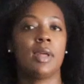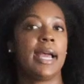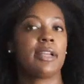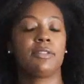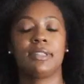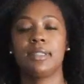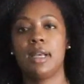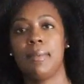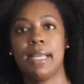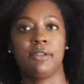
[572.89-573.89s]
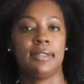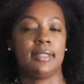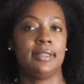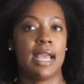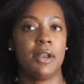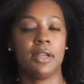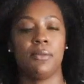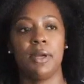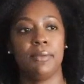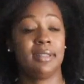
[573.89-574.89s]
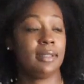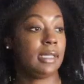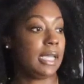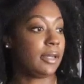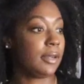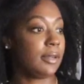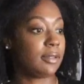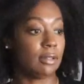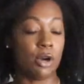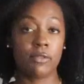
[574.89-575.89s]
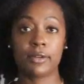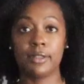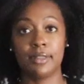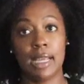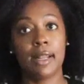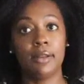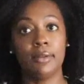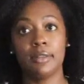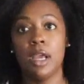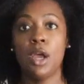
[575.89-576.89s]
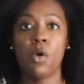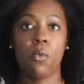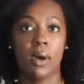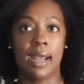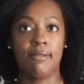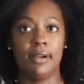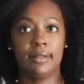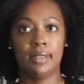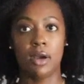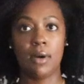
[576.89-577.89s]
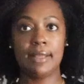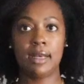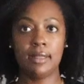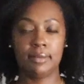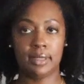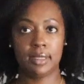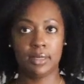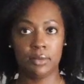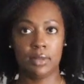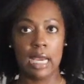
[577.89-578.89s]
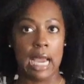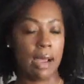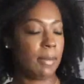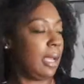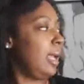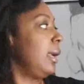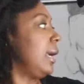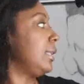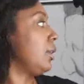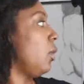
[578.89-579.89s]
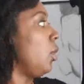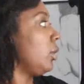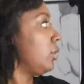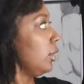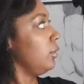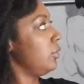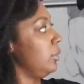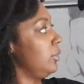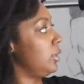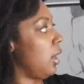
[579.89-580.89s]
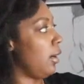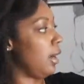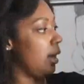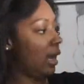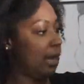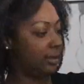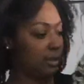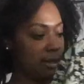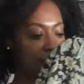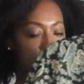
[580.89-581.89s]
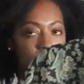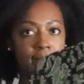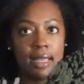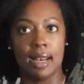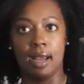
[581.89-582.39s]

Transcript: I can dress it up, I can dress it down, I can wear it with sneakers, loafers, sandals, whatever. So I thought this was a cute top. And then also from Zara, I saw this and